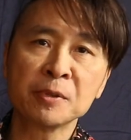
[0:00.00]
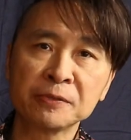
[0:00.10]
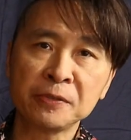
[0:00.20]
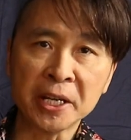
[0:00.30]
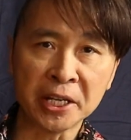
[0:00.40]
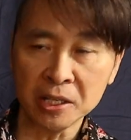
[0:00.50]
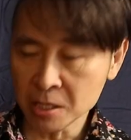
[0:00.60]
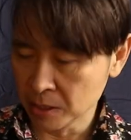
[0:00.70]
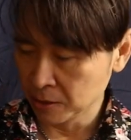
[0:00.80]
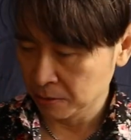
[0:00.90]
of fighting,
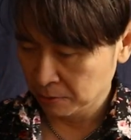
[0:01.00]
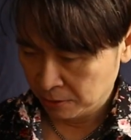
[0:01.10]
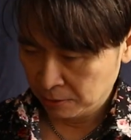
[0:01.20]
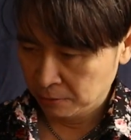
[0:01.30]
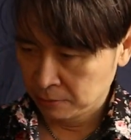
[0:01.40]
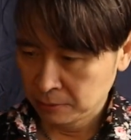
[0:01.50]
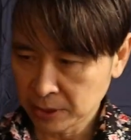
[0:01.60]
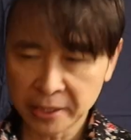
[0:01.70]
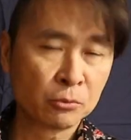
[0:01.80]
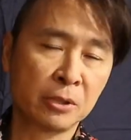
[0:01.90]

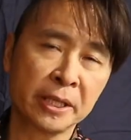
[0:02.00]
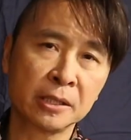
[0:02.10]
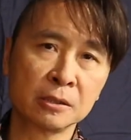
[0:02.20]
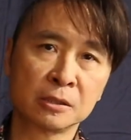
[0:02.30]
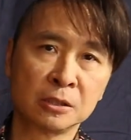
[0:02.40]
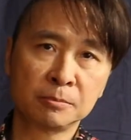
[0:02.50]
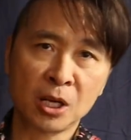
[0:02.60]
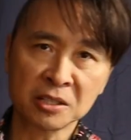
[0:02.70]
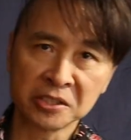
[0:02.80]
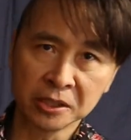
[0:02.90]
like regular
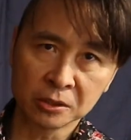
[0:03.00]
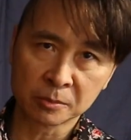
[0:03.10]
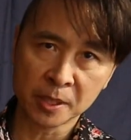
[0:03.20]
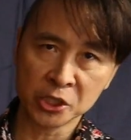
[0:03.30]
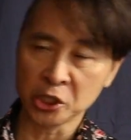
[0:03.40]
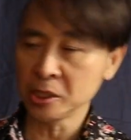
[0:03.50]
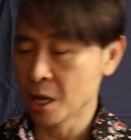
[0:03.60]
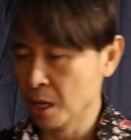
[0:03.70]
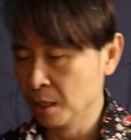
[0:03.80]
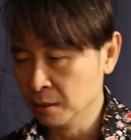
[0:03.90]
boxing or punching,
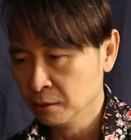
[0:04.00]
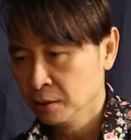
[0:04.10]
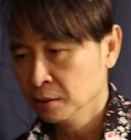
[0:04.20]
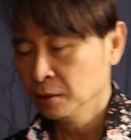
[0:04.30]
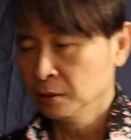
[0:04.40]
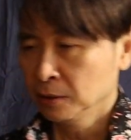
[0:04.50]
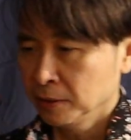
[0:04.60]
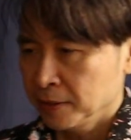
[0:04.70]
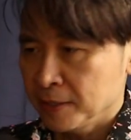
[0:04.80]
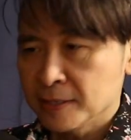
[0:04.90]

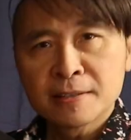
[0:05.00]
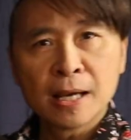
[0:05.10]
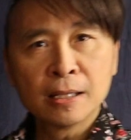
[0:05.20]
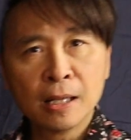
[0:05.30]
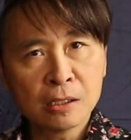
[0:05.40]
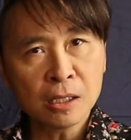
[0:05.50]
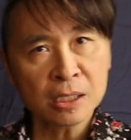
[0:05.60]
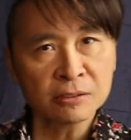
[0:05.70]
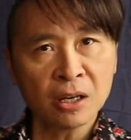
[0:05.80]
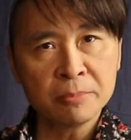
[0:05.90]
is that a lot
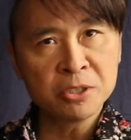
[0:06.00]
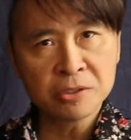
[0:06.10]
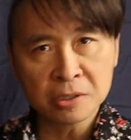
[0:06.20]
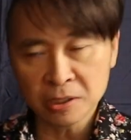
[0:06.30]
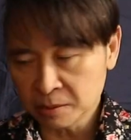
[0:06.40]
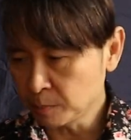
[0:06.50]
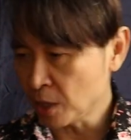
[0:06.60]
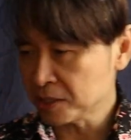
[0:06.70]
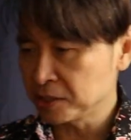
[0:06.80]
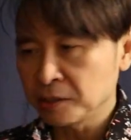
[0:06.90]
of times you see in
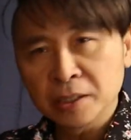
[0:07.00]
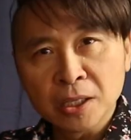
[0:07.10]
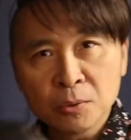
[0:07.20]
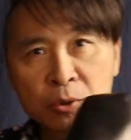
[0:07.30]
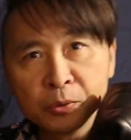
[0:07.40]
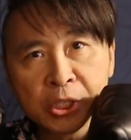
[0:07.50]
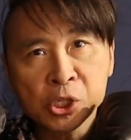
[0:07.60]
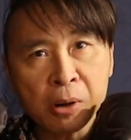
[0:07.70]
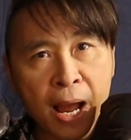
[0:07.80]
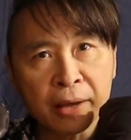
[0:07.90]
boxing that they would
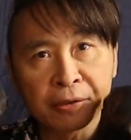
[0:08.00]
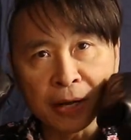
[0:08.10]
retract their